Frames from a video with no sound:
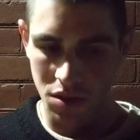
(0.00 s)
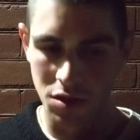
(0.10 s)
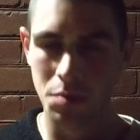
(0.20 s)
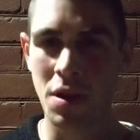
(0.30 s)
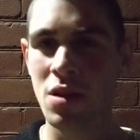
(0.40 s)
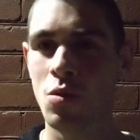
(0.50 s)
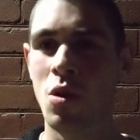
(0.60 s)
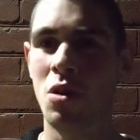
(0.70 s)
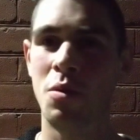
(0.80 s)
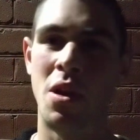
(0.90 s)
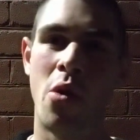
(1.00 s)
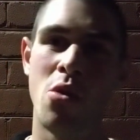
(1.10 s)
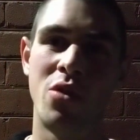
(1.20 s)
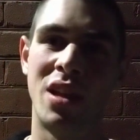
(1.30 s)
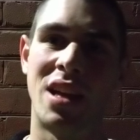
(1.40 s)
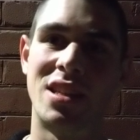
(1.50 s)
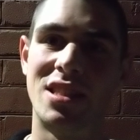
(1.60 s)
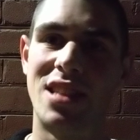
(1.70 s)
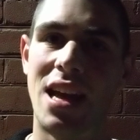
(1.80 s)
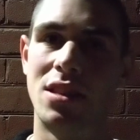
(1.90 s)
to be in a world where no one really
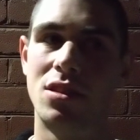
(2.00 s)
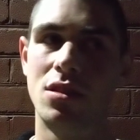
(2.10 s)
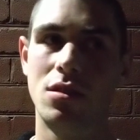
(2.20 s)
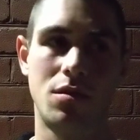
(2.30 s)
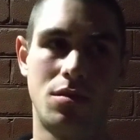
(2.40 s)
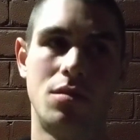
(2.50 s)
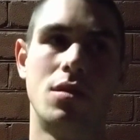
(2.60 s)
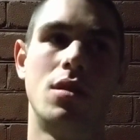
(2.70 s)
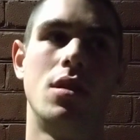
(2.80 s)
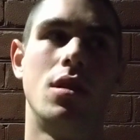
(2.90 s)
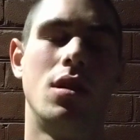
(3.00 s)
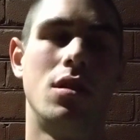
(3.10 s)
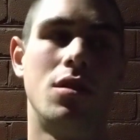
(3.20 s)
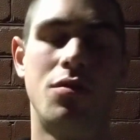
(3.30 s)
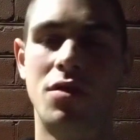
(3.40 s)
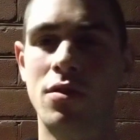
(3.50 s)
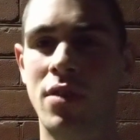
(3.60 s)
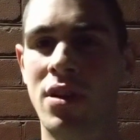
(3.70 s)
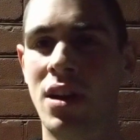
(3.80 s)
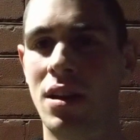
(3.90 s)
understands you, to feel
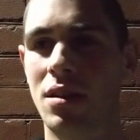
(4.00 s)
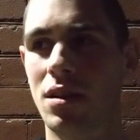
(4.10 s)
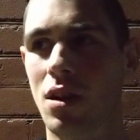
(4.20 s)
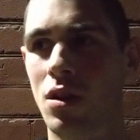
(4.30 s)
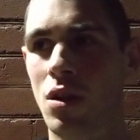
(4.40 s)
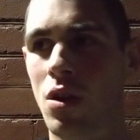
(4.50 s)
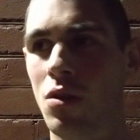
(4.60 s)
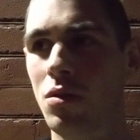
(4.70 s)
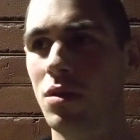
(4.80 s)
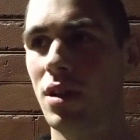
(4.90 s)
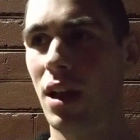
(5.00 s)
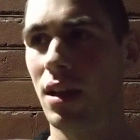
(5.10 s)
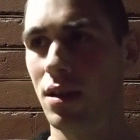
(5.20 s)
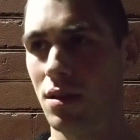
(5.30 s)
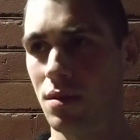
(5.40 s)
very alone, like,